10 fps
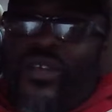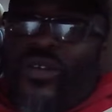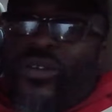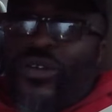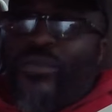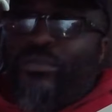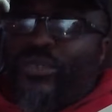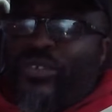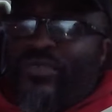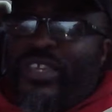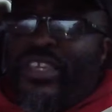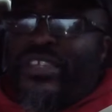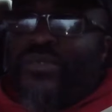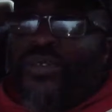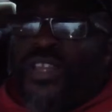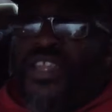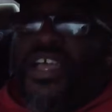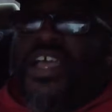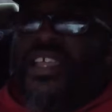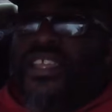or, or movies or
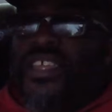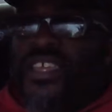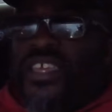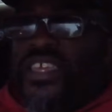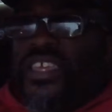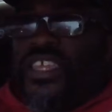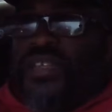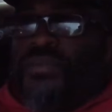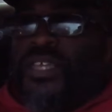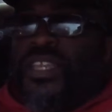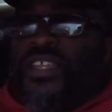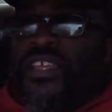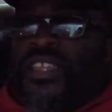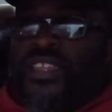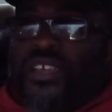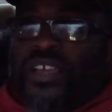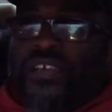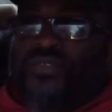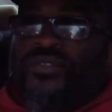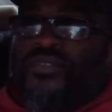whatnot. You know what I mean, and
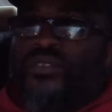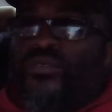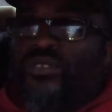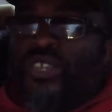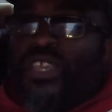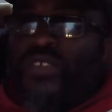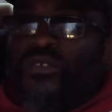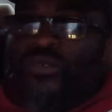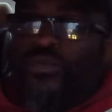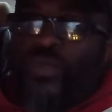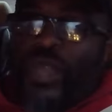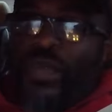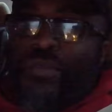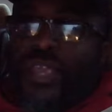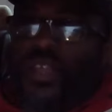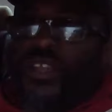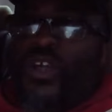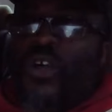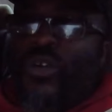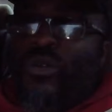uh, through single parent
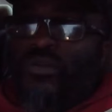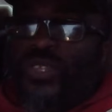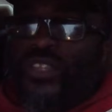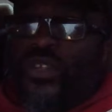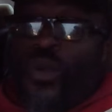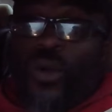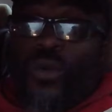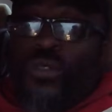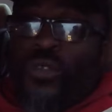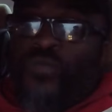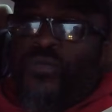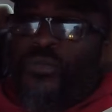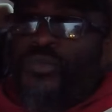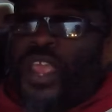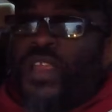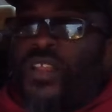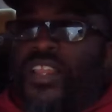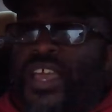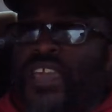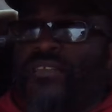homes and no no parent
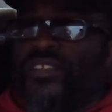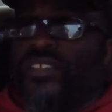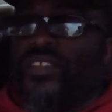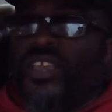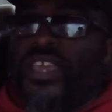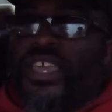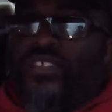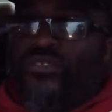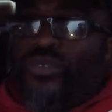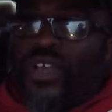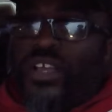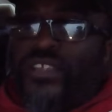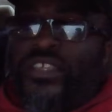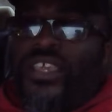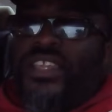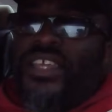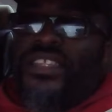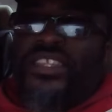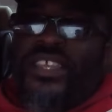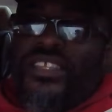lives and, and drugs.
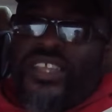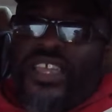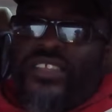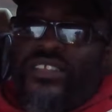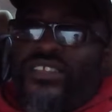That that that